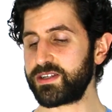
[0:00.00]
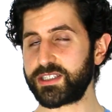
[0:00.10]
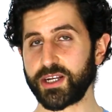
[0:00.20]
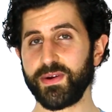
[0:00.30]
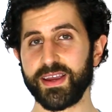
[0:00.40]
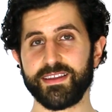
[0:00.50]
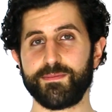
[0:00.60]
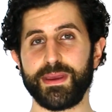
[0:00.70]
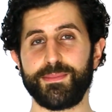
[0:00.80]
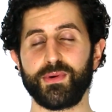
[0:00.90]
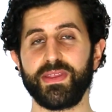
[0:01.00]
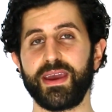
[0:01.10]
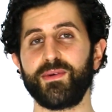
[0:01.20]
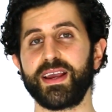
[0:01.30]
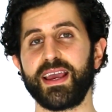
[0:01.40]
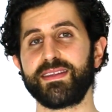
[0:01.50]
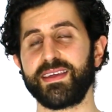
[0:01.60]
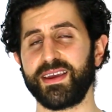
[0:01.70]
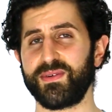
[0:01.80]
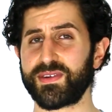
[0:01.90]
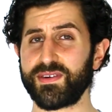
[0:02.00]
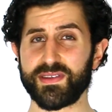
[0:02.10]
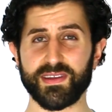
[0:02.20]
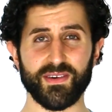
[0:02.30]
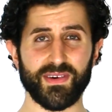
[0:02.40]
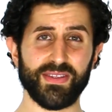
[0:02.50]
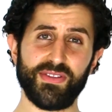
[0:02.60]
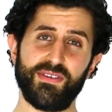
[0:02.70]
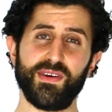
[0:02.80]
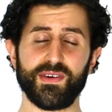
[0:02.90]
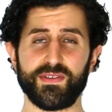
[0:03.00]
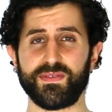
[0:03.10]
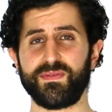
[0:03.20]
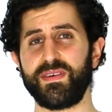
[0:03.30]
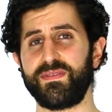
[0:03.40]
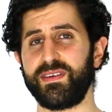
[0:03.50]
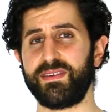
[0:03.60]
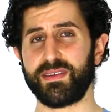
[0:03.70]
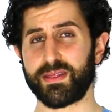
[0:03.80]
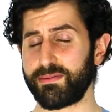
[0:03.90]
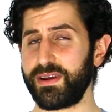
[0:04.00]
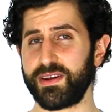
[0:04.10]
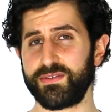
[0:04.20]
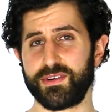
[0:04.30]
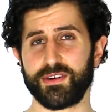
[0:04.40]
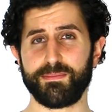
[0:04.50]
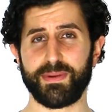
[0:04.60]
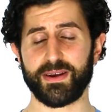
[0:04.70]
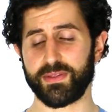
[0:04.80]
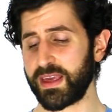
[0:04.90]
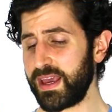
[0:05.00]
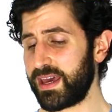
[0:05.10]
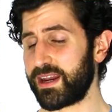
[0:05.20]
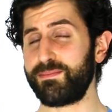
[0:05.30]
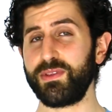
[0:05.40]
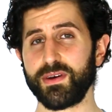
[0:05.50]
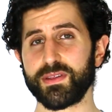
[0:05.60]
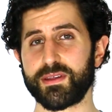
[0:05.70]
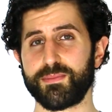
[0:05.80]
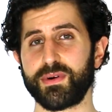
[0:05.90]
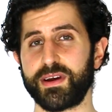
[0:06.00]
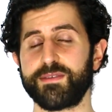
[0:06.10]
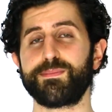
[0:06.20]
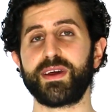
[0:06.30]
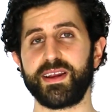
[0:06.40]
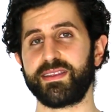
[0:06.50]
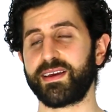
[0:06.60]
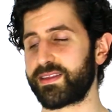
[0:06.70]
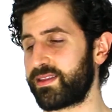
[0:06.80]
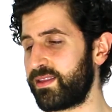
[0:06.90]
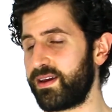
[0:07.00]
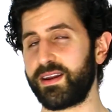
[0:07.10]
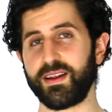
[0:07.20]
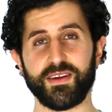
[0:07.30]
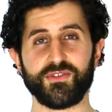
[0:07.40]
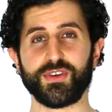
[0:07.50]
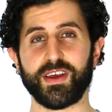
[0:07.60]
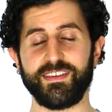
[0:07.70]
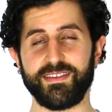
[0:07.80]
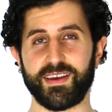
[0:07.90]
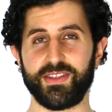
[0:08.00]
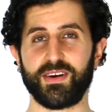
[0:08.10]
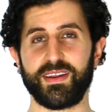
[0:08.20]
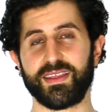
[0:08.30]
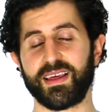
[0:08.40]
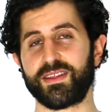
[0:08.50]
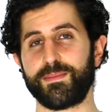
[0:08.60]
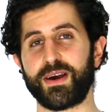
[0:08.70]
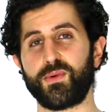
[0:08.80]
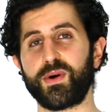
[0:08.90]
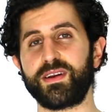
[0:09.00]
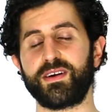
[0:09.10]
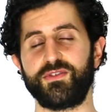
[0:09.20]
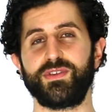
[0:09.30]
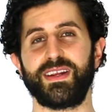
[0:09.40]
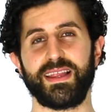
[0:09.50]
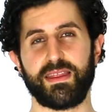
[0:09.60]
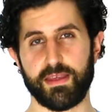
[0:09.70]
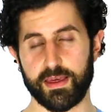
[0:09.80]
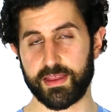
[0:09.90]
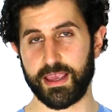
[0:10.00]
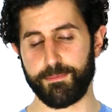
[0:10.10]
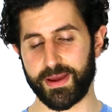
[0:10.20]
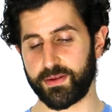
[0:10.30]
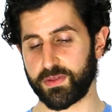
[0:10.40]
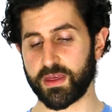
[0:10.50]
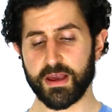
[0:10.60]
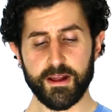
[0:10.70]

was showing it to people and they were guessing it was costing around 250 to 300 odd pounds, and I'm not surprised, but it doesn't. At $199, that's about 160 pounds.